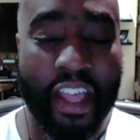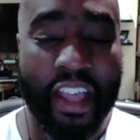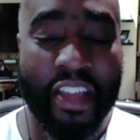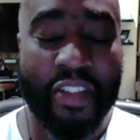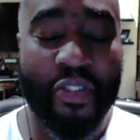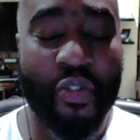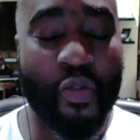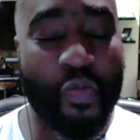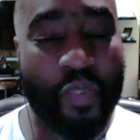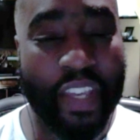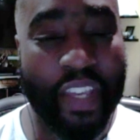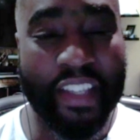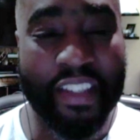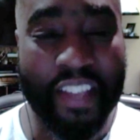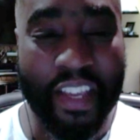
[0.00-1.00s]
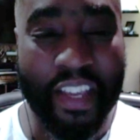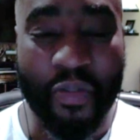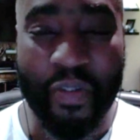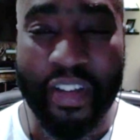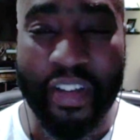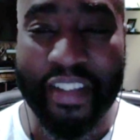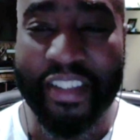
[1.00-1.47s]
Two biggest
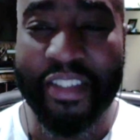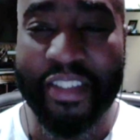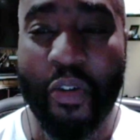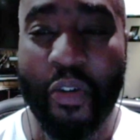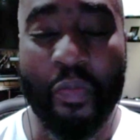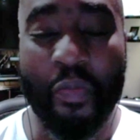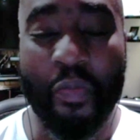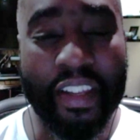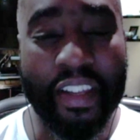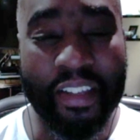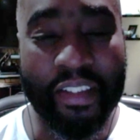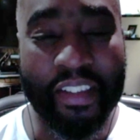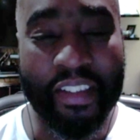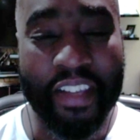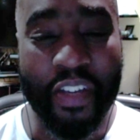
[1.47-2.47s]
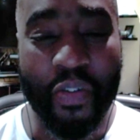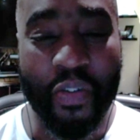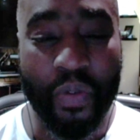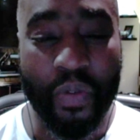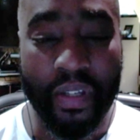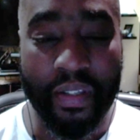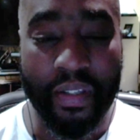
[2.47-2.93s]
takeaways. There's so many
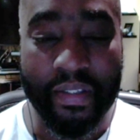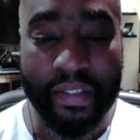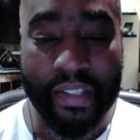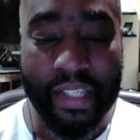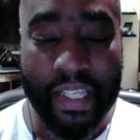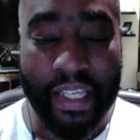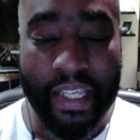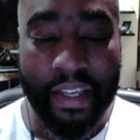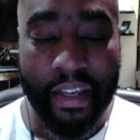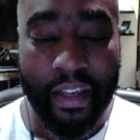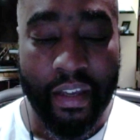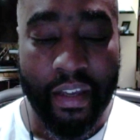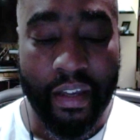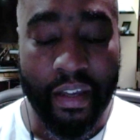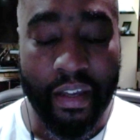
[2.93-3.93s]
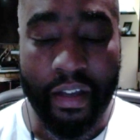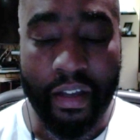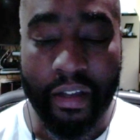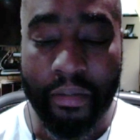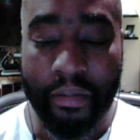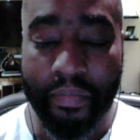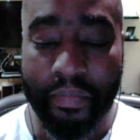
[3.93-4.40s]
takeaways.
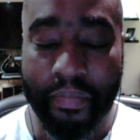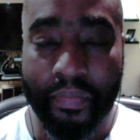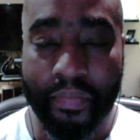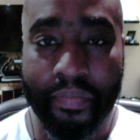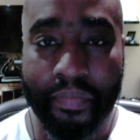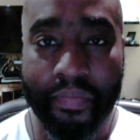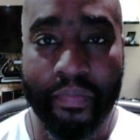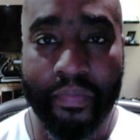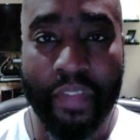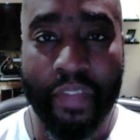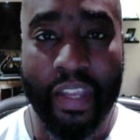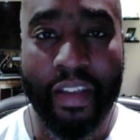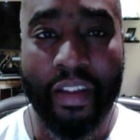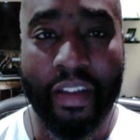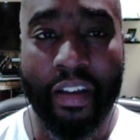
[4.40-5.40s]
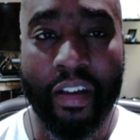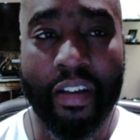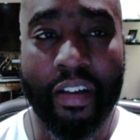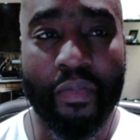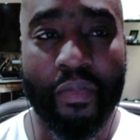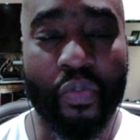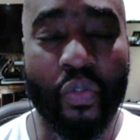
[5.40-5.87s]
Um,
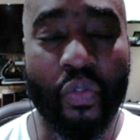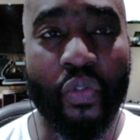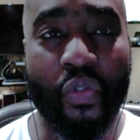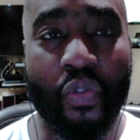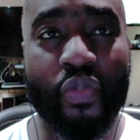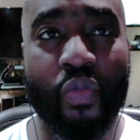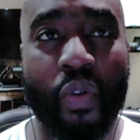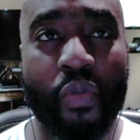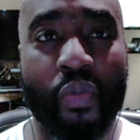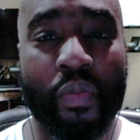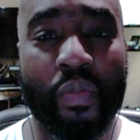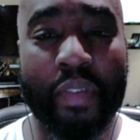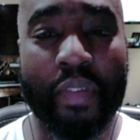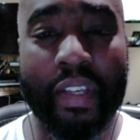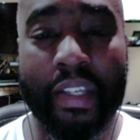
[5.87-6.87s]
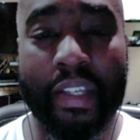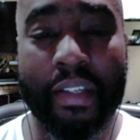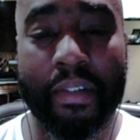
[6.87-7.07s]
the first one would be